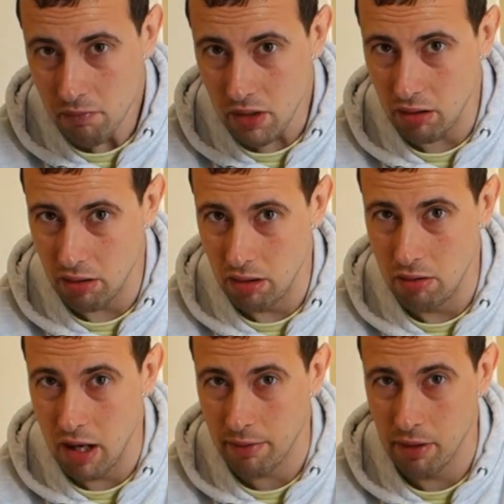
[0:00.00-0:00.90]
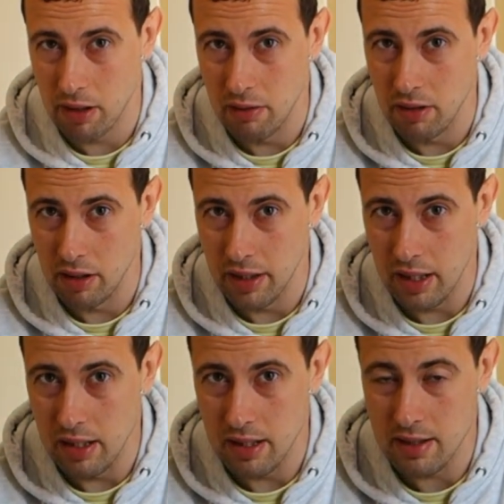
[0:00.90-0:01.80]
you definitely will
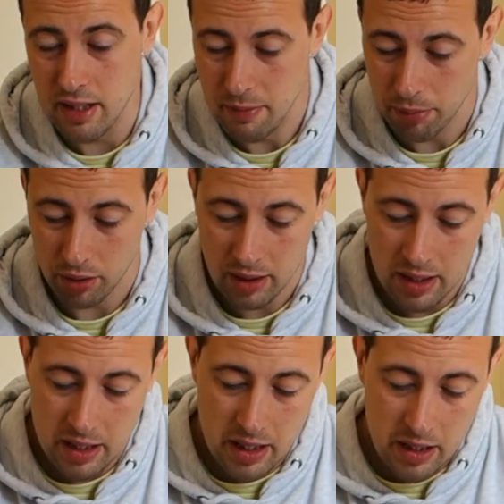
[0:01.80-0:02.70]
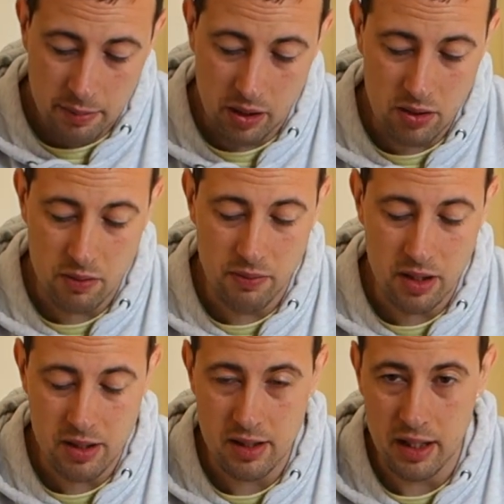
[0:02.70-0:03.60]
need this teapot, because
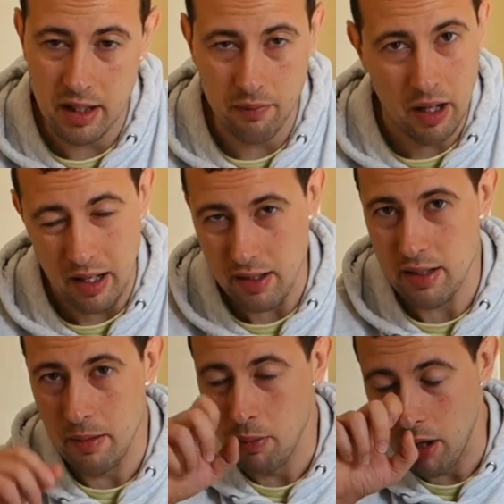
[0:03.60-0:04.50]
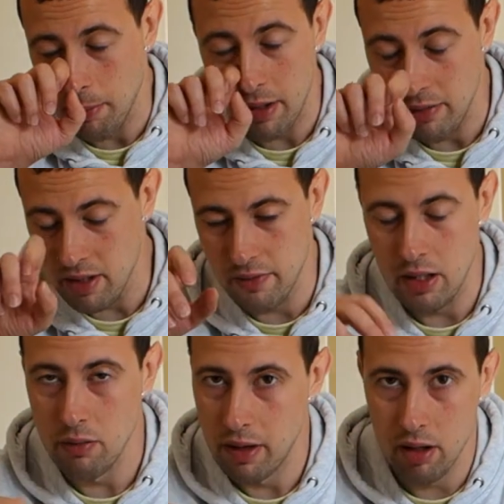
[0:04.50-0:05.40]
obviously, as in my previous video
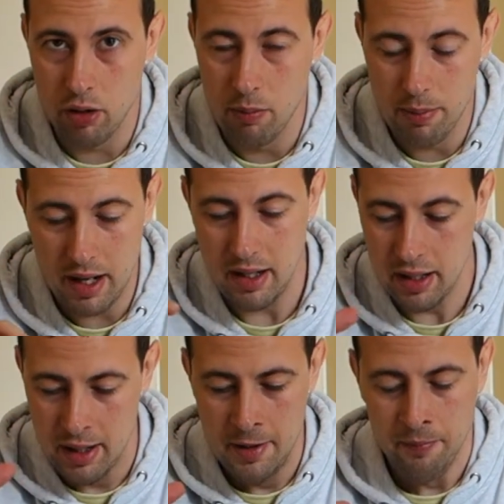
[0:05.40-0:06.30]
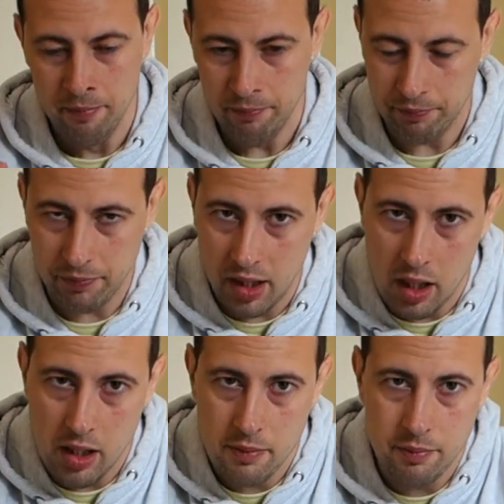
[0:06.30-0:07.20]
when I compared it,
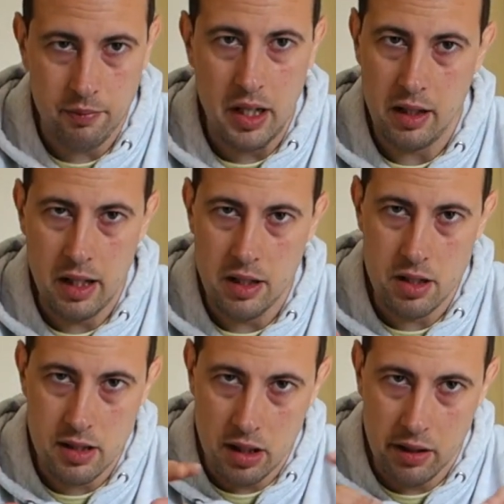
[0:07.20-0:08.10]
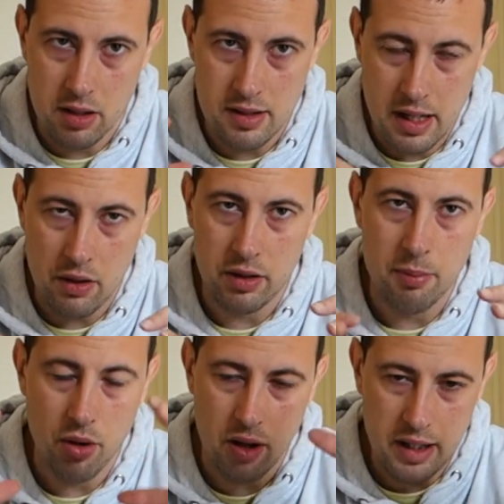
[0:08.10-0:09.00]
it just dials down the
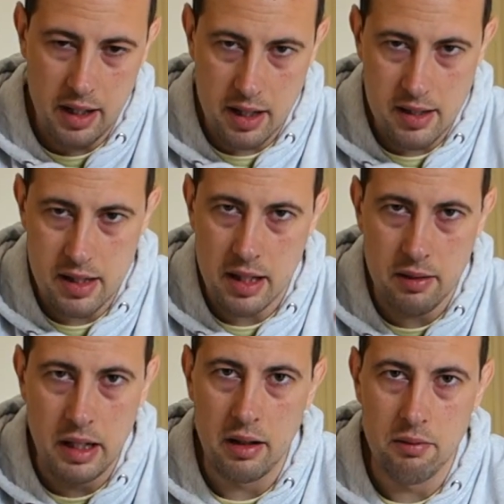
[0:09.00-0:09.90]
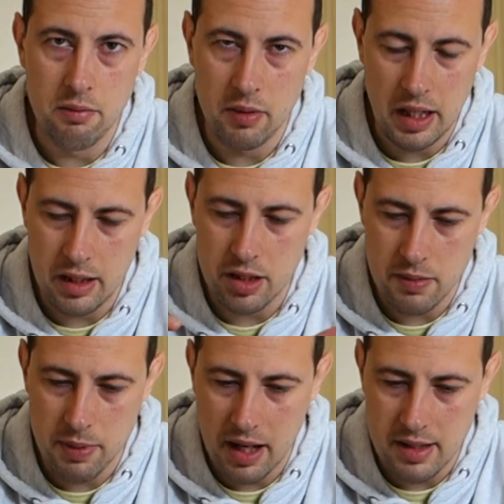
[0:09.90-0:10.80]
brightness, it just
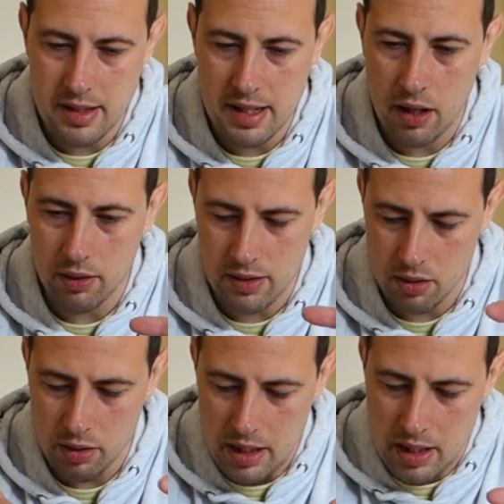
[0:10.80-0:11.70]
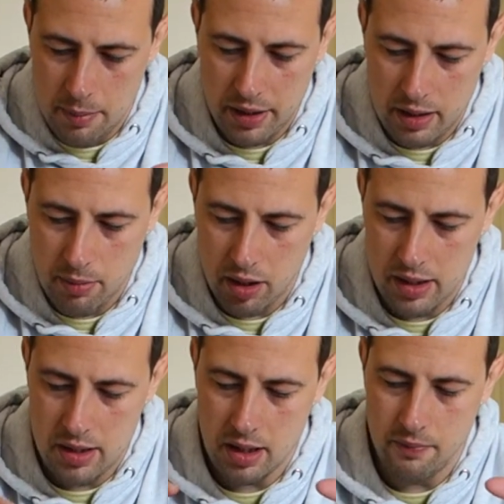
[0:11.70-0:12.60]
balances out, so pretty
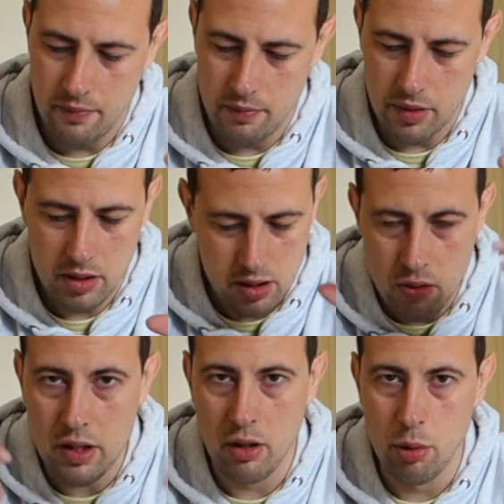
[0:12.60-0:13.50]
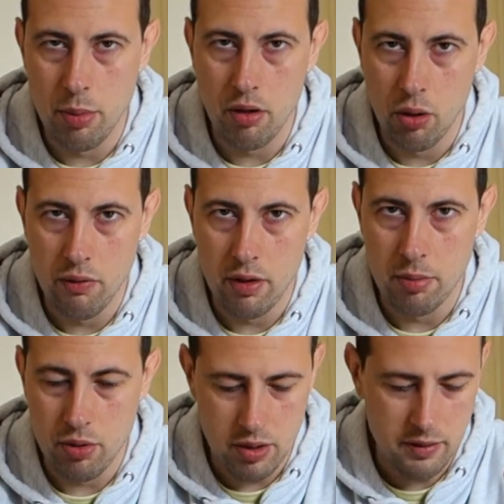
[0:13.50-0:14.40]
much you can
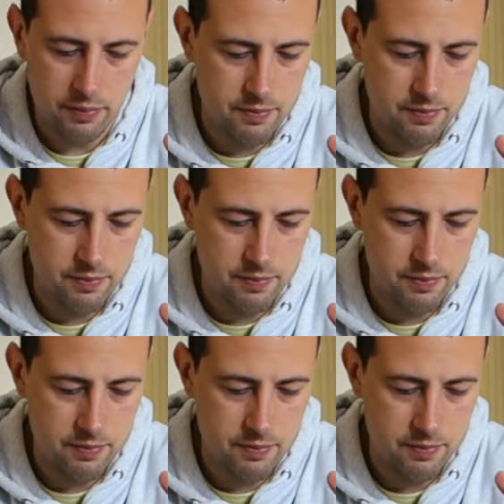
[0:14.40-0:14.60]
overbrew it